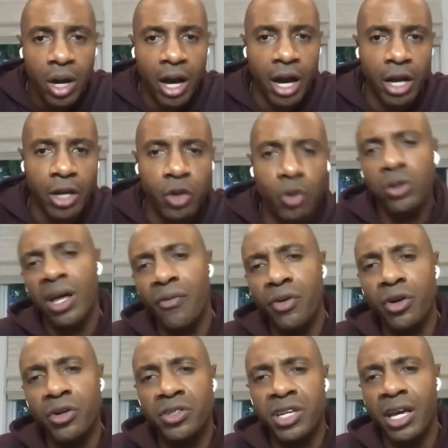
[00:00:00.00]
Uh, you love
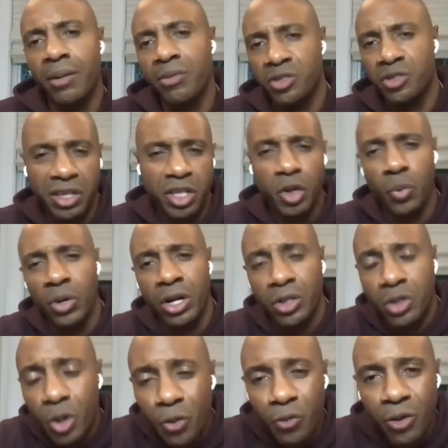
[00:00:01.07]
your team. There's nothing you
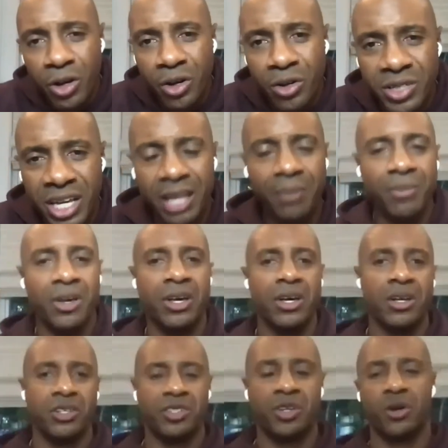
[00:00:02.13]
wouldn't do for your team.
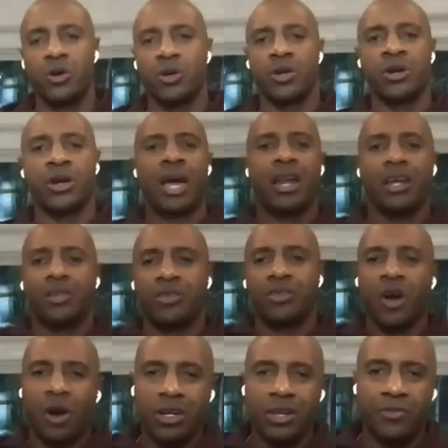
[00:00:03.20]
So you're kind of
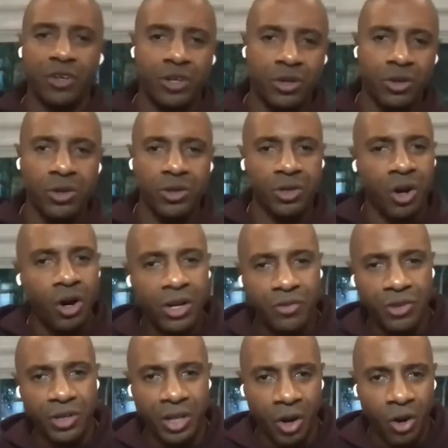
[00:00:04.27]
darned if you do, you're darned if
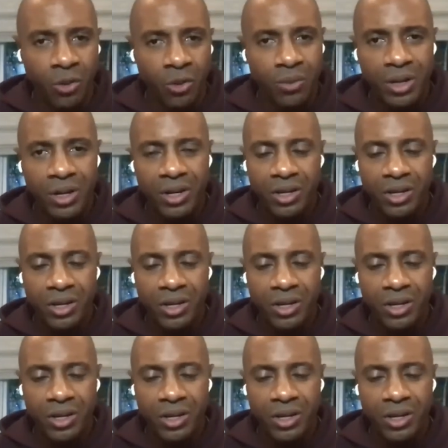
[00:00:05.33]
you don't.